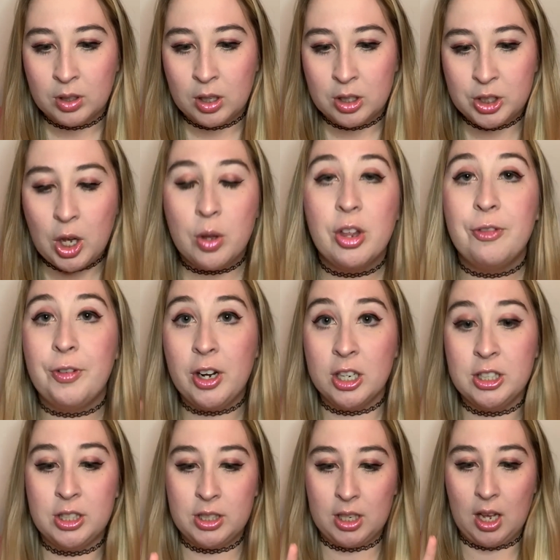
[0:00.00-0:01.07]
so the
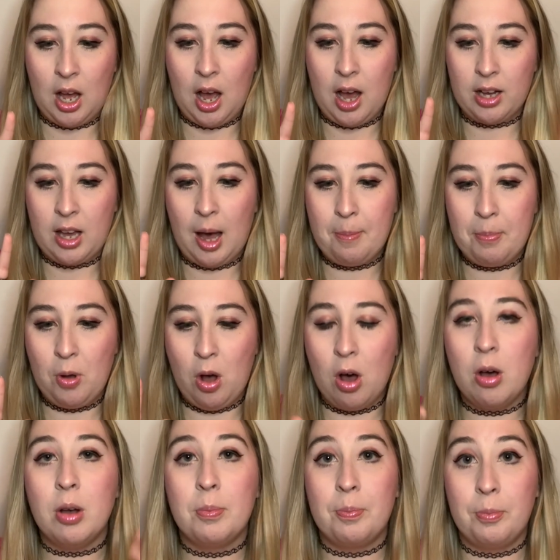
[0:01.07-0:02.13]
first
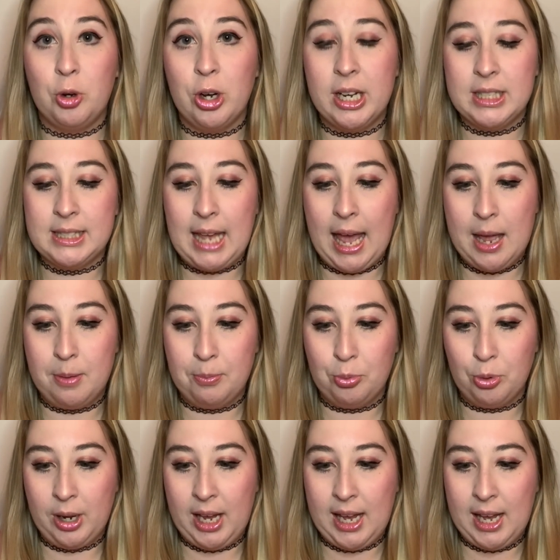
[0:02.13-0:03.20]
couple, Chris and
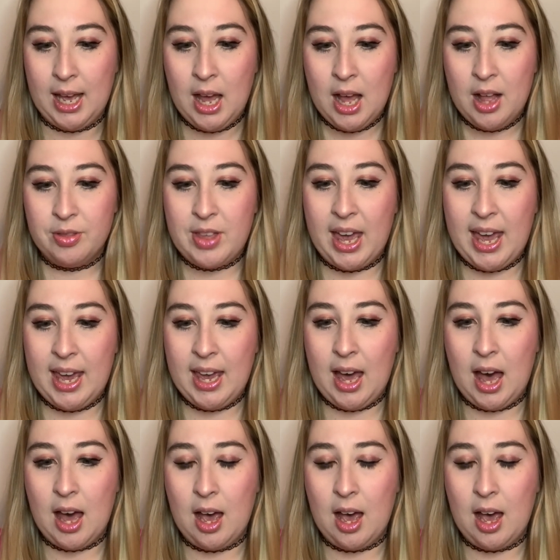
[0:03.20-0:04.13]
Bree, they